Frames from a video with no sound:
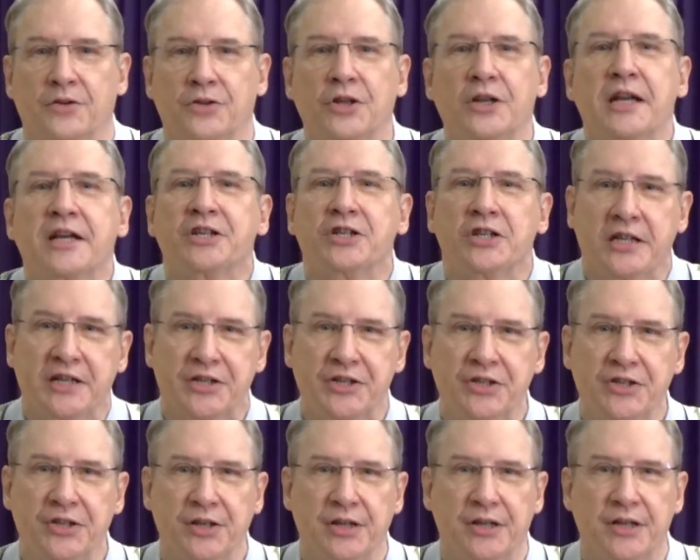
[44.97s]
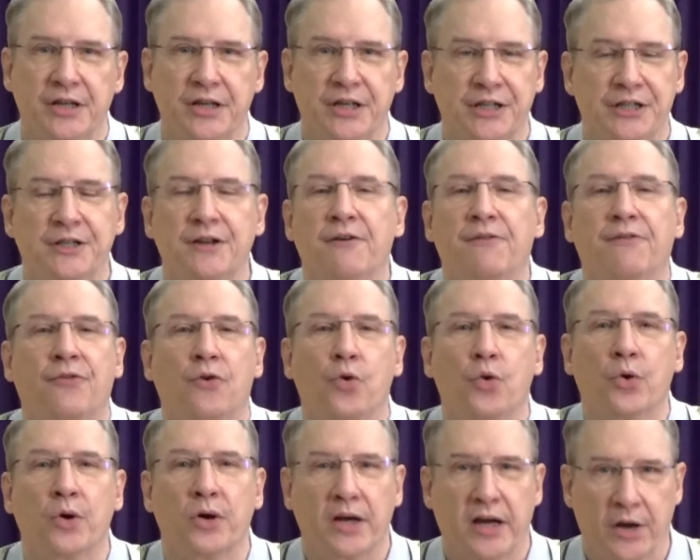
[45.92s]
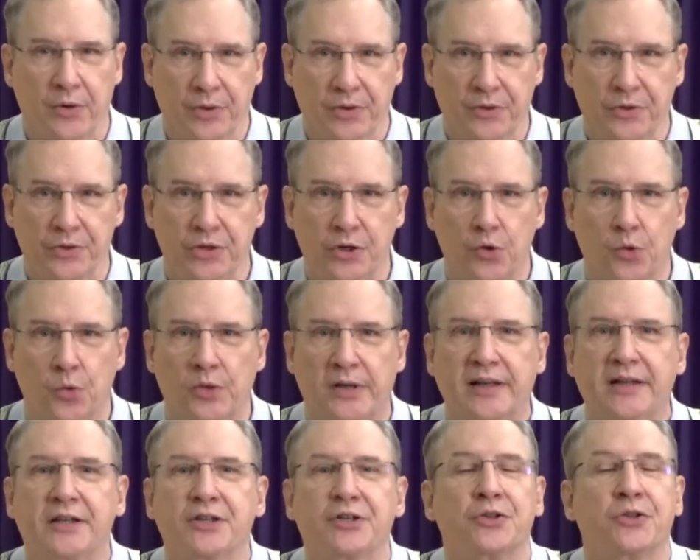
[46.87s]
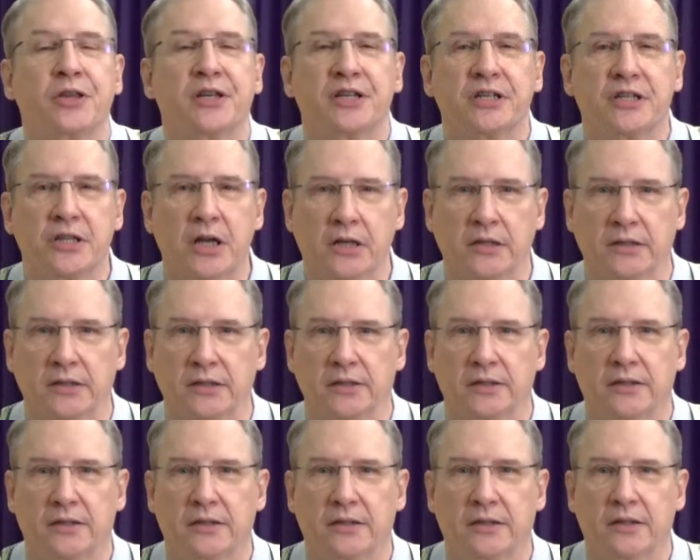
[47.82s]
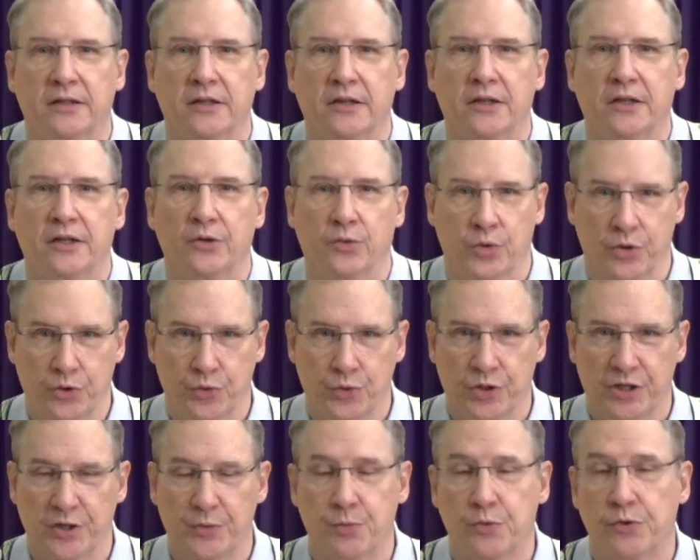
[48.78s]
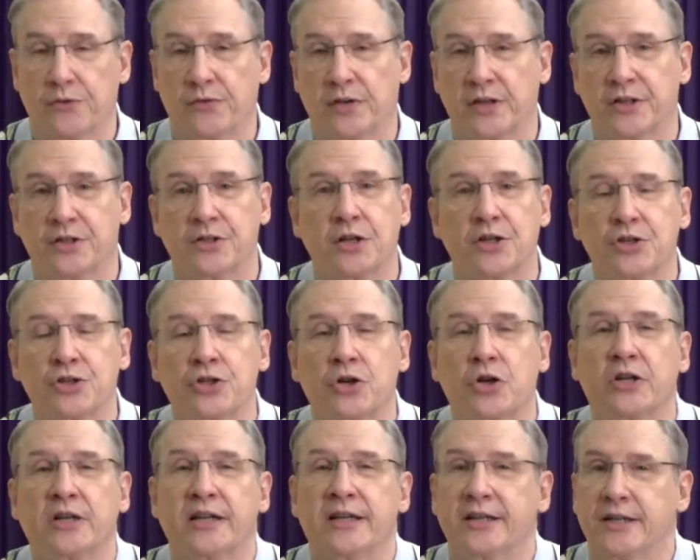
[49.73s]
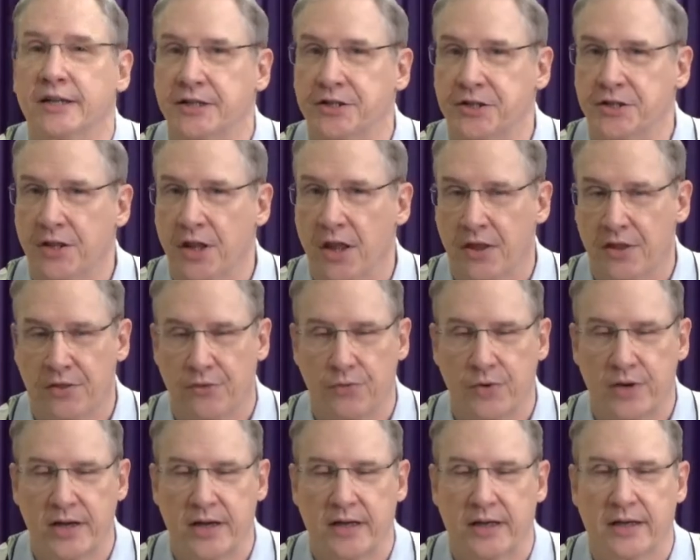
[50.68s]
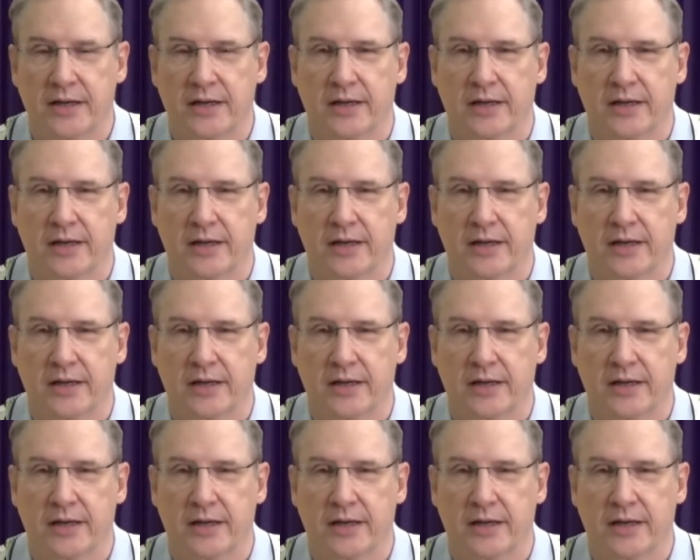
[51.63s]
Today's lesson is 4 characters related to the sun, which was briefly touched on in Lesson 3.